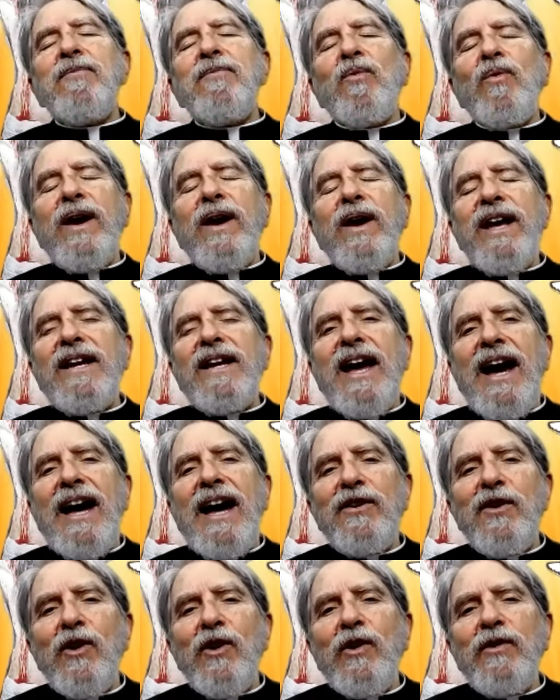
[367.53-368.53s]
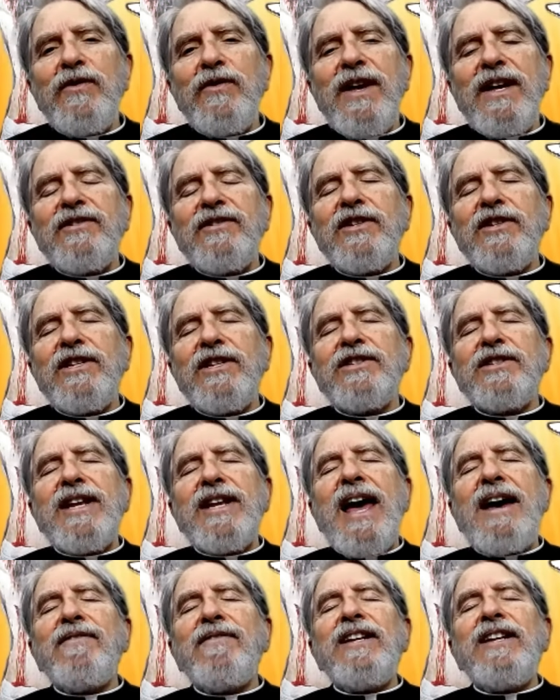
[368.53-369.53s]
reign on earth as it is in
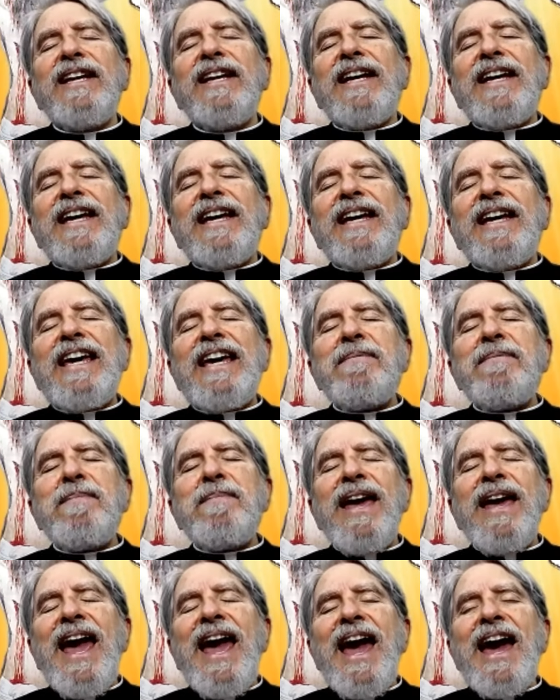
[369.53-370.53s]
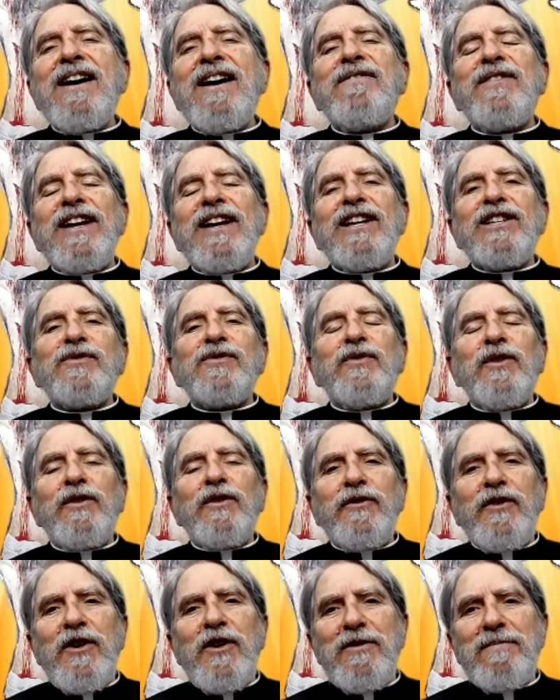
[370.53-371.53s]
heaven. It may have its
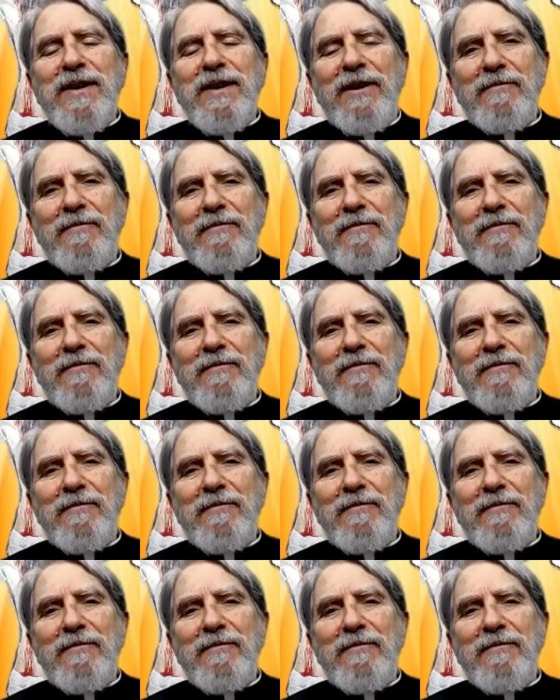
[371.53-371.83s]
fulfillment.